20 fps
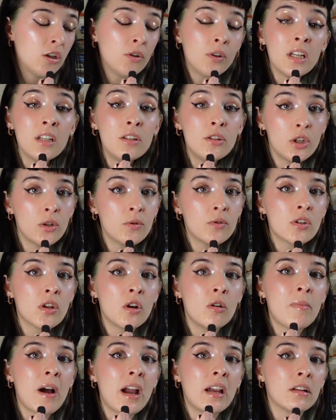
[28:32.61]
you can do
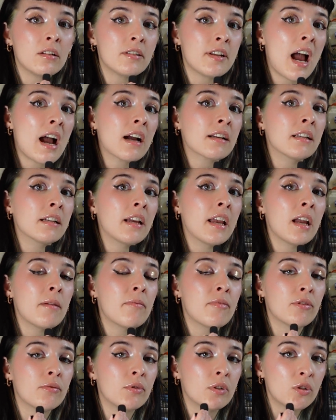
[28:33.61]
so by contacting
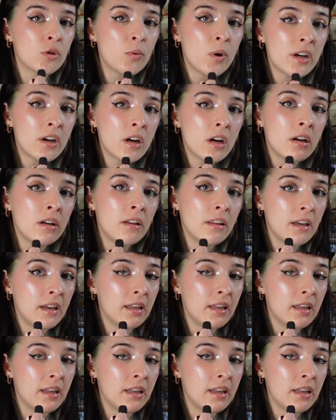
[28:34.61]
him through Twitter.